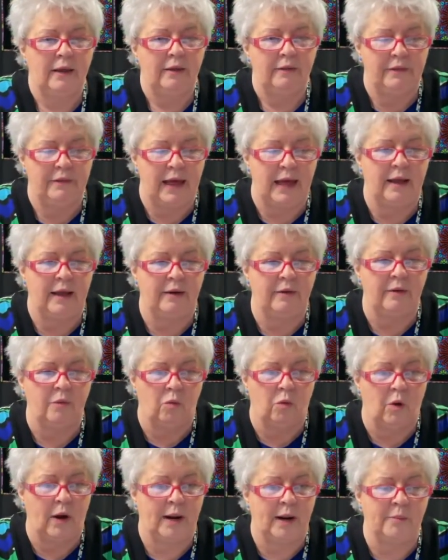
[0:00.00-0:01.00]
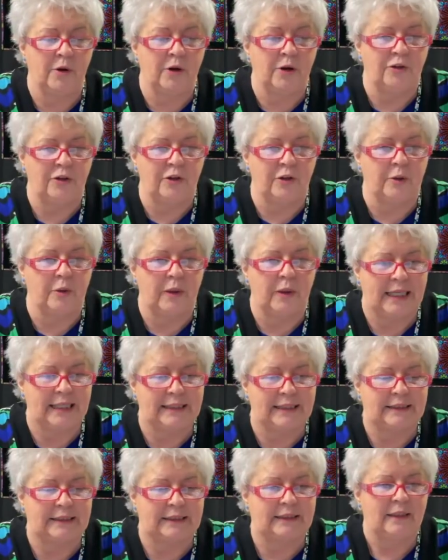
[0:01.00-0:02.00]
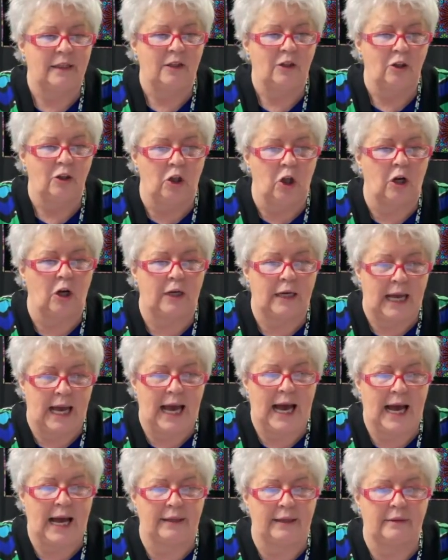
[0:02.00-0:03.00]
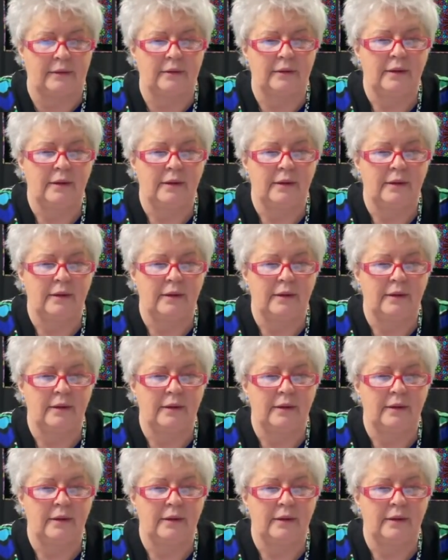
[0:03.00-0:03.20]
then what I'm going to do is look at